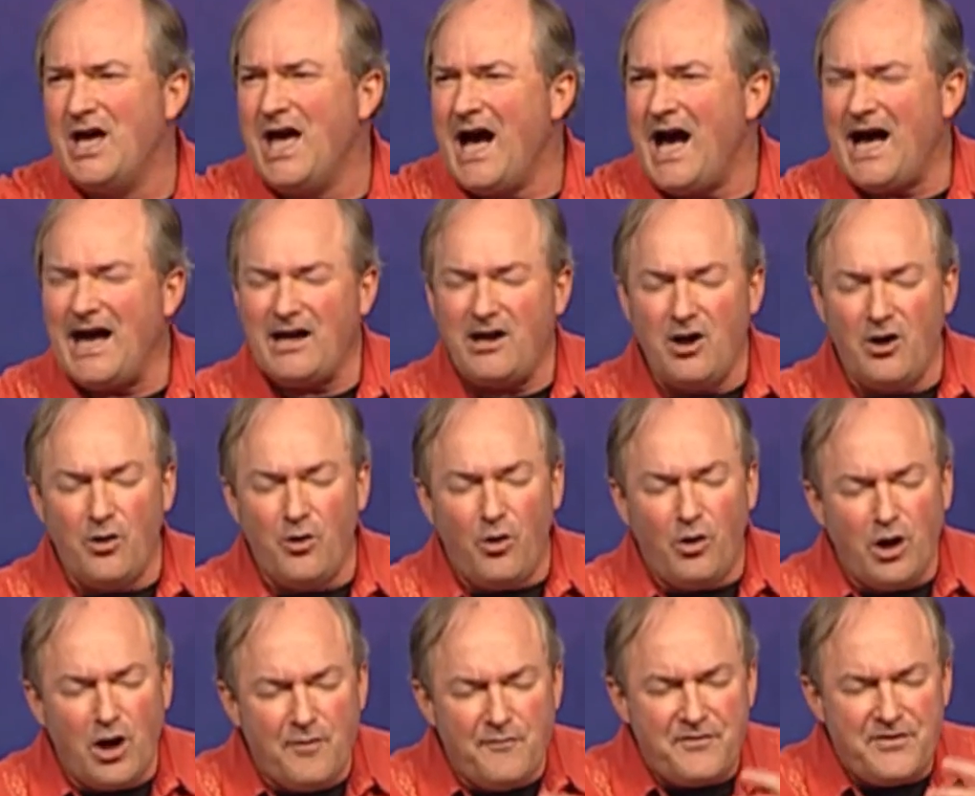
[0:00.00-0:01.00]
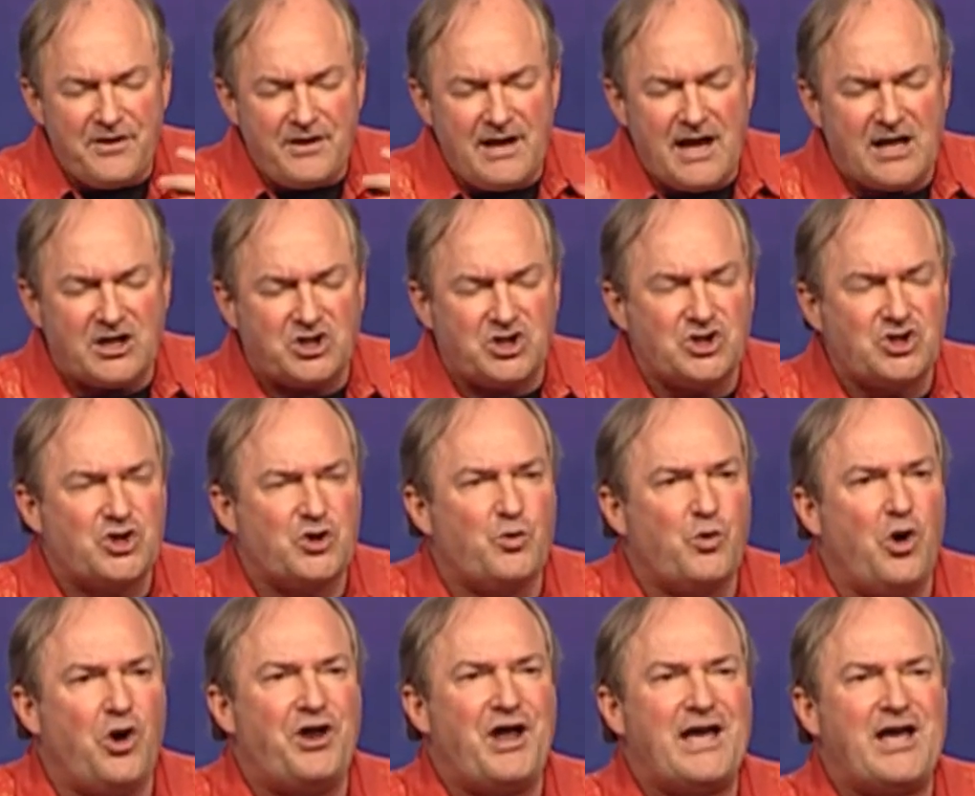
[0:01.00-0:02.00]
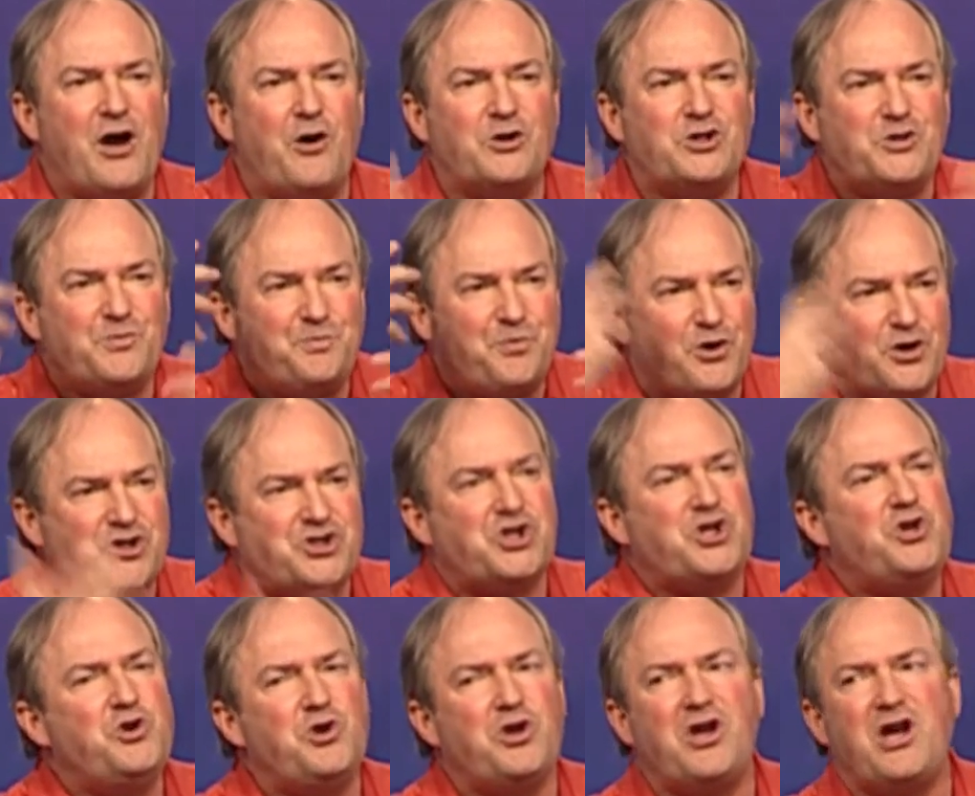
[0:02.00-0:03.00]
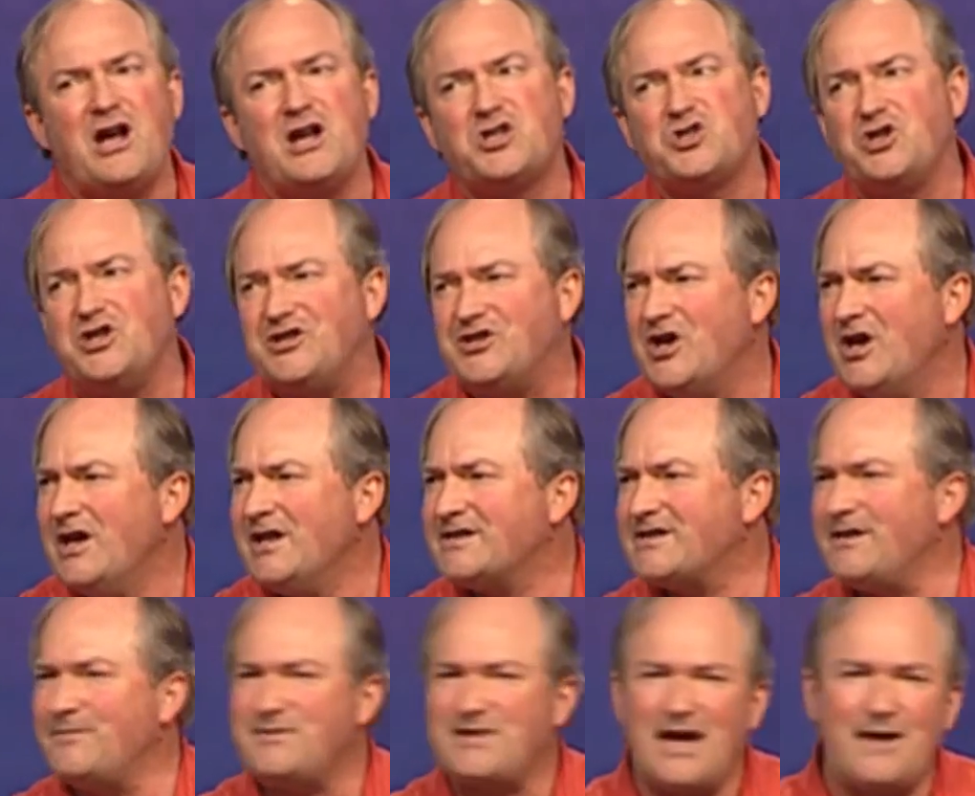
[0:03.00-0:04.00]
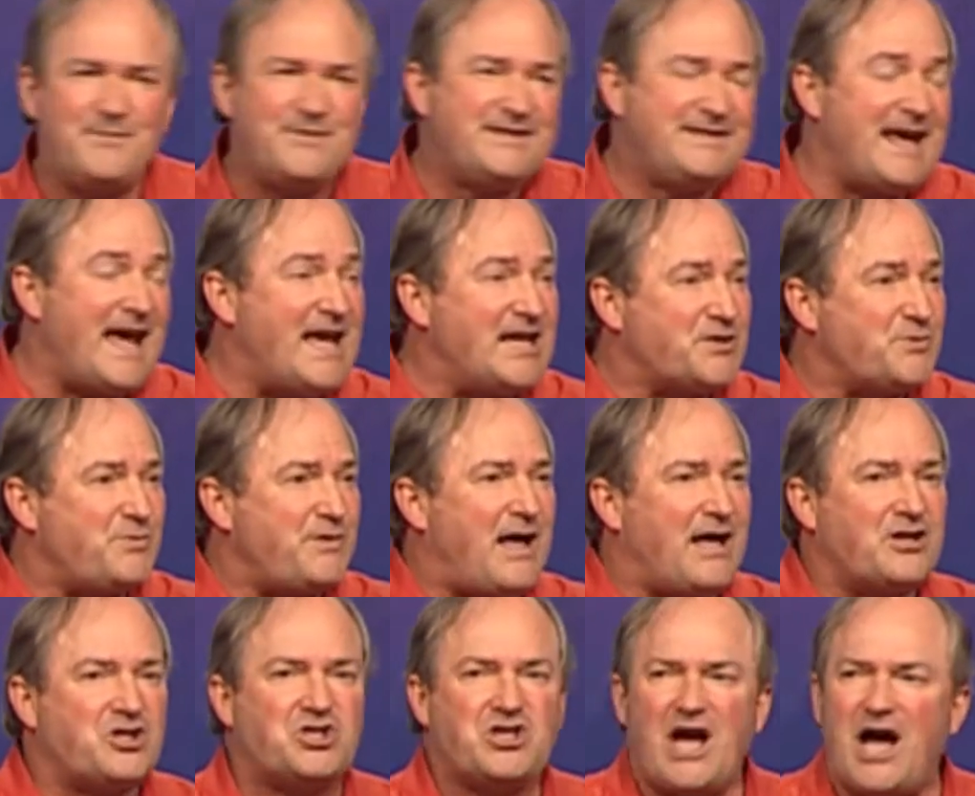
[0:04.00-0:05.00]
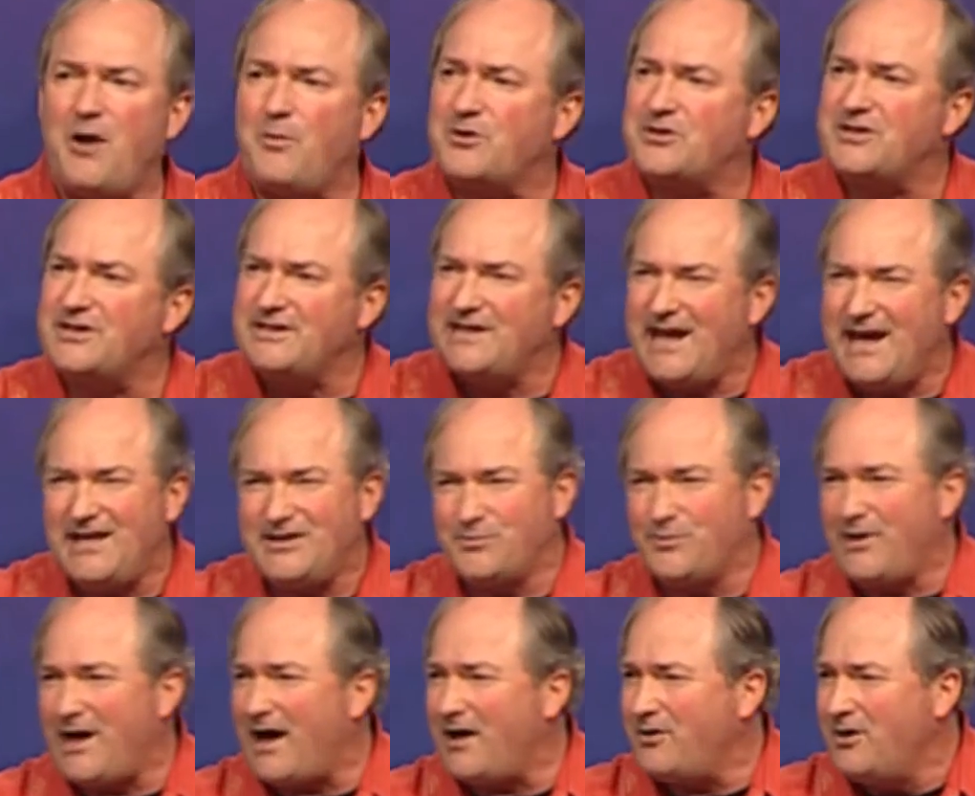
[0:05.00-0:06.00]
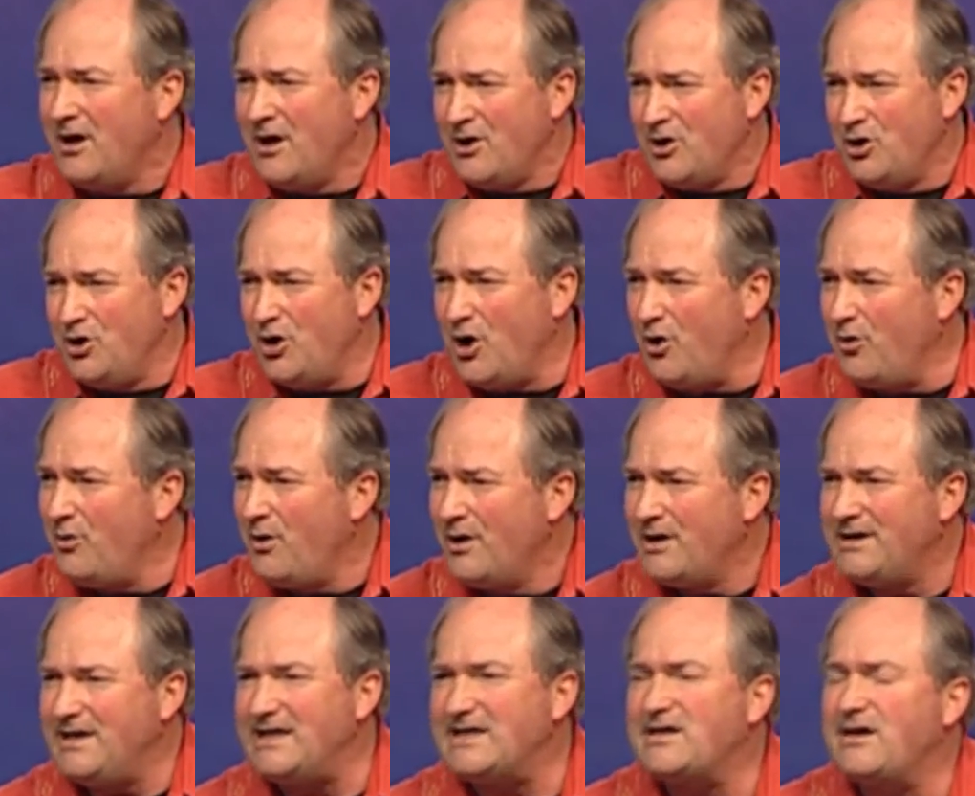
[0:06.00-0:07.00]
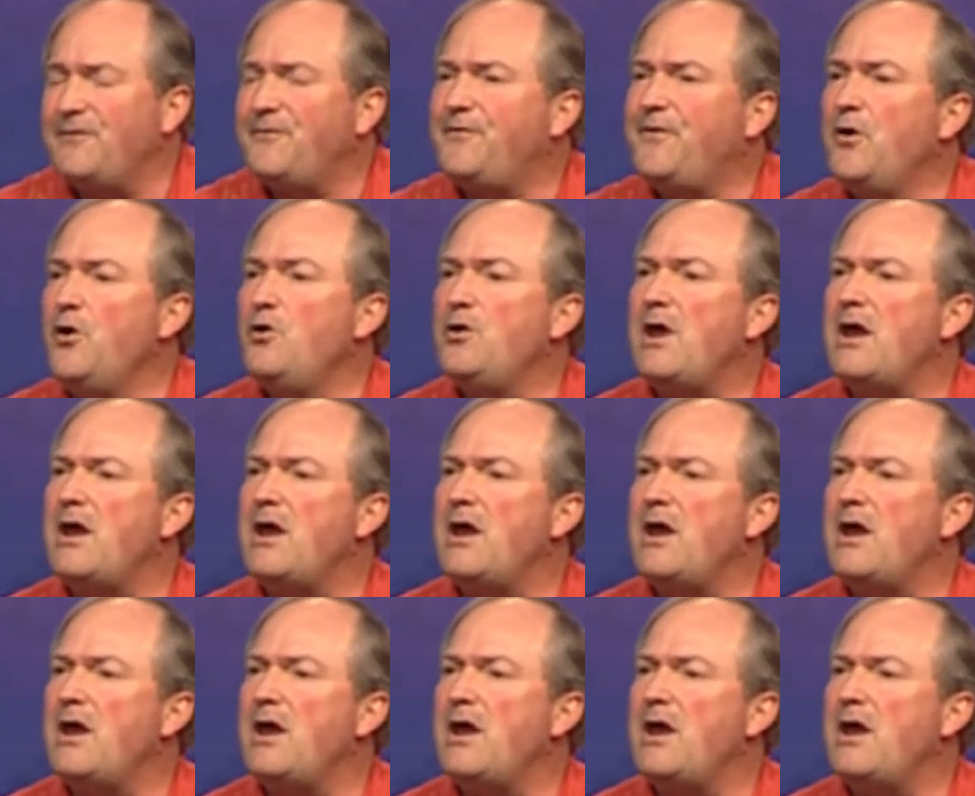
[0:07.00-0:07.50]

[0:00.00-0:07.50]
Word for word: I go all over the nations of the world. I go into persecuted countries, sometimes days without showers and days without, you know, decent food.